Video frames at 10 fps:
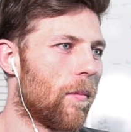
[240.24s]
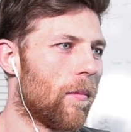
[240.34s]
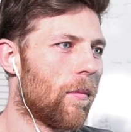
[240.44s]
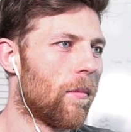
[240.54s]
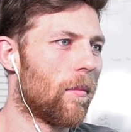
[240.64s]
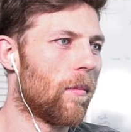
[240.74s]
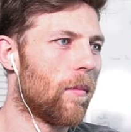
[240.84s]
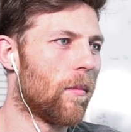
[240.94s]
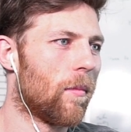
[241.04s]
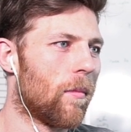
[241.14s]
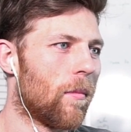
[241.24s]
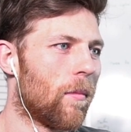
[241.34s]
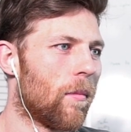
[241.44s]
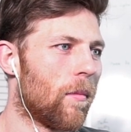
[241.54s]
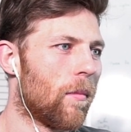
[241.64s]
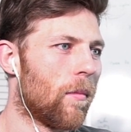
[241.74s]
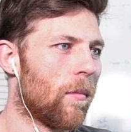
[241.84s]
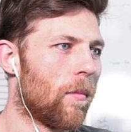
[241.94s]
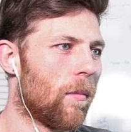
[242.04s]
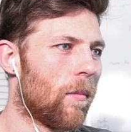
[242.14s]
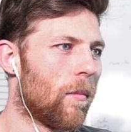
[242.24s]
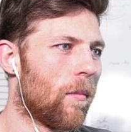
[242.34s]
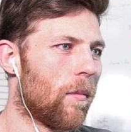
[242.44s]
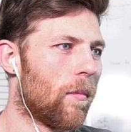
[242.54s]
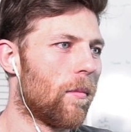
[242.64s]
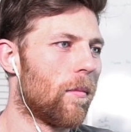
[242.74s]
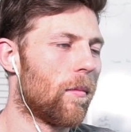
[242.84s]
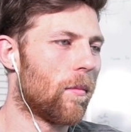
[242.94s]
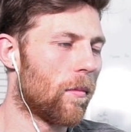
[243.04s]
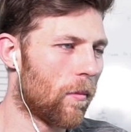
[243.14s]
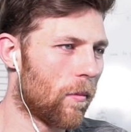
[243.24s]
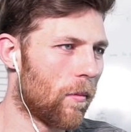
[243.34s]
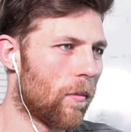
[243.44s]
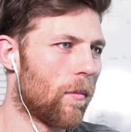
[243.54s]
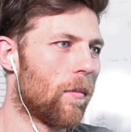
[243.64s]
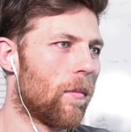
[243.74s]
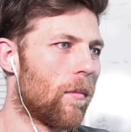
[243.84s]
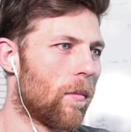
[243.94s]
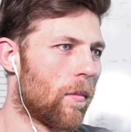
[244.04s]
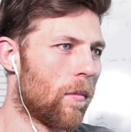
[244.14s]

The person shown says nothing.